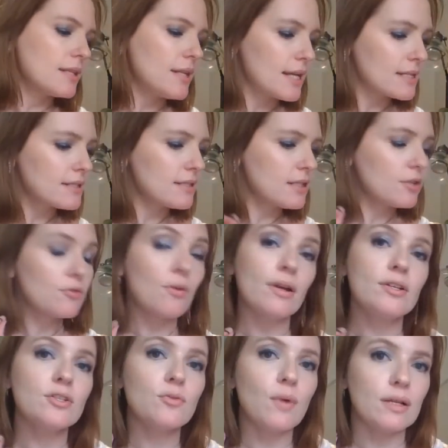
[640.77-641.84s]
The next thing you're
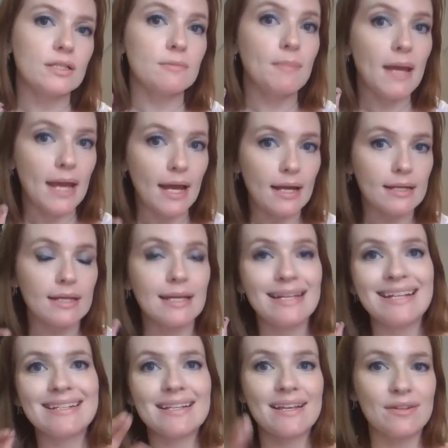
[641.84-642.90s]
going to want to pack
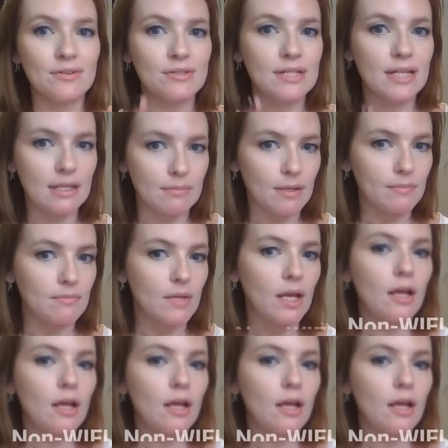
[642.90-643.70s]
is entertainment.